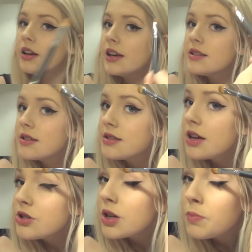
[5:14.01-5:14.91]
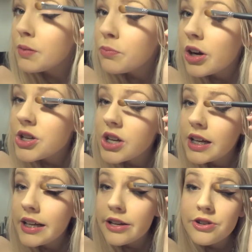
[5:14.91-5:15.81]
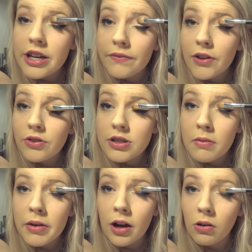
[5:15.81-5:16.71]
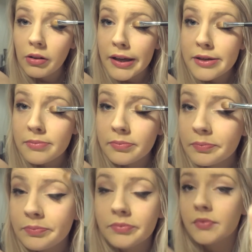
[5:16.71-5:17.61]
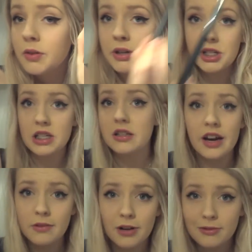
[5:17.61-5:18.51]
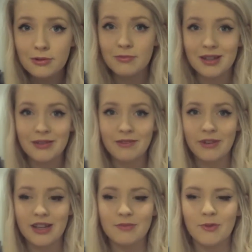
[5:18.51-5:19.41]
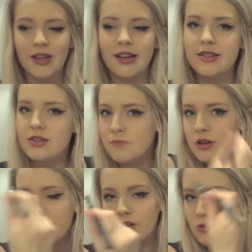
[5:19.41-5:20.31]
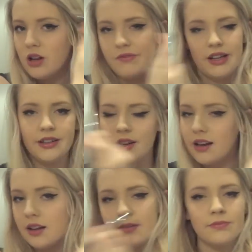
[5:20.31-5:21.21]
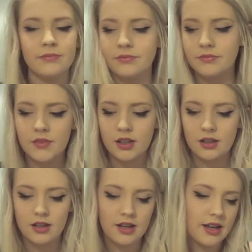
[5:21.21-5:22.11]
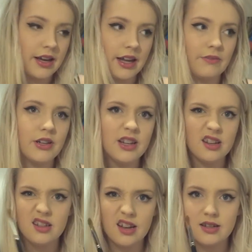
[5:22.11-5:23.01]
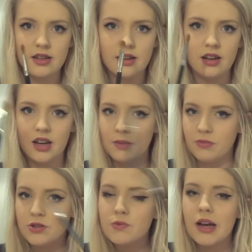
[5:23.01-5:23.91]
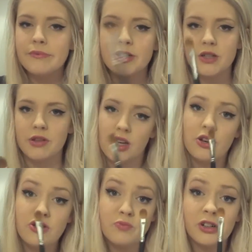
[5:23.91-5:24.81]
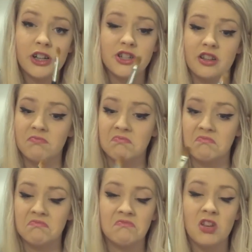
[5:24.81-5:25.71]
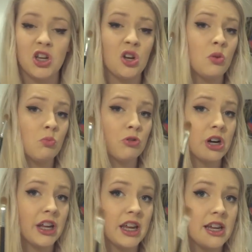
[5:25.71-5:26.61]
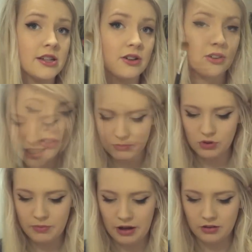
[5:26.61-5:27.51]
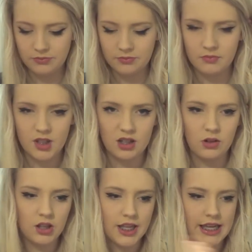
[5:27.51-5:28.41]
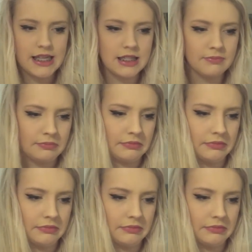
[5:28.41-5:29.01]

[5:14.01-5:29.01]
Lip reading: it's such a big brush, it literally fills my whole lid, which is kind of what I want when I'm getting ready in the morning, because it's putting all over lid colour. And if you can get it done in a couple swipes just with a huge brush, then bring it on. See, I'm all about ease.